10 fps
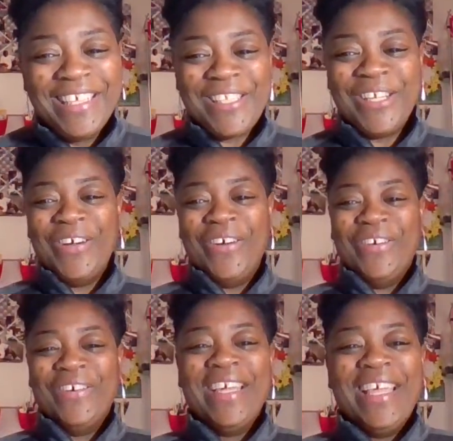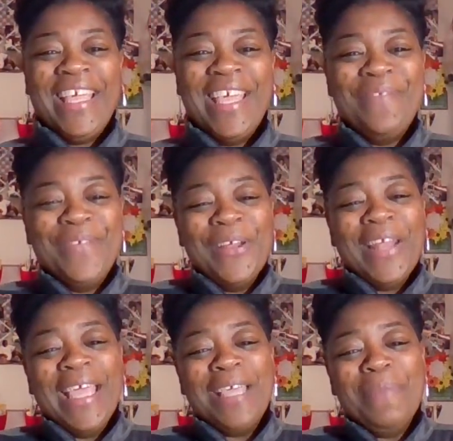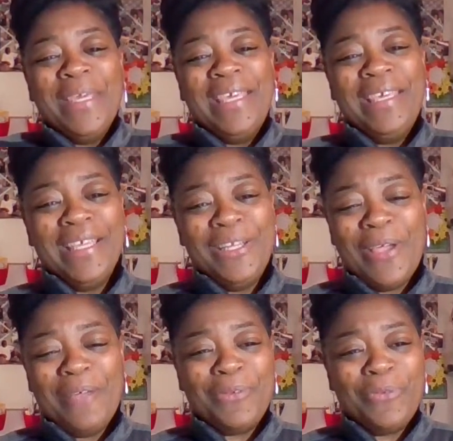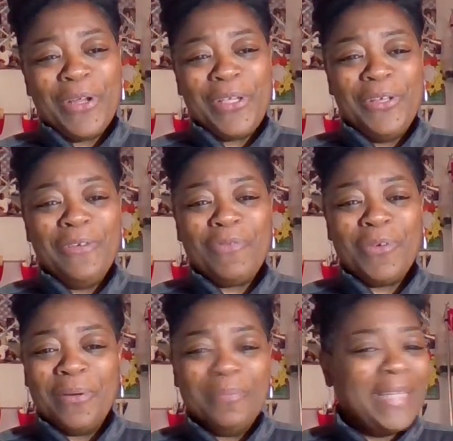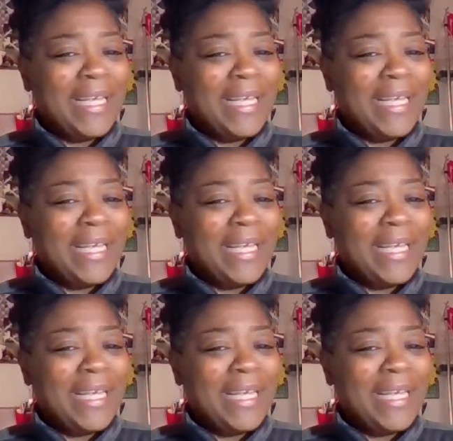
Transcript: So if you're like me and you have to wear a uniform,